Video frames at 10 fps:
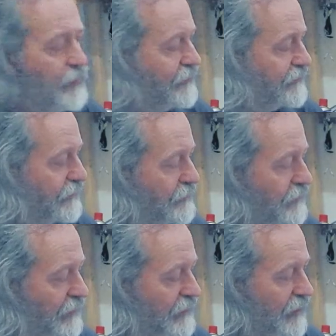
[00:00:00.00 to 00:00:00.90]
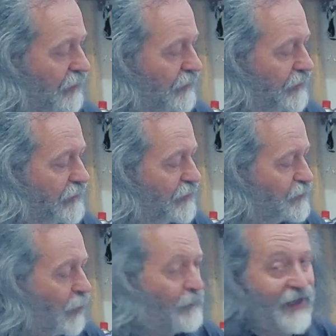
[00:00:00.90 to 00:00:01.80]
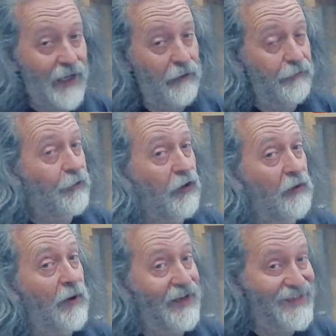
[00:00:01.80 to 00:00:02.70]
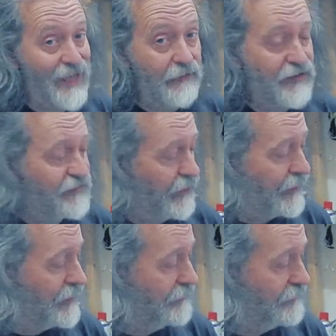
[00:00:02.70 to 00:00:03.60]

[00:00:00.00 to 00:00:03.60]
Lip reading: you were to swap that out for another minor 7, say,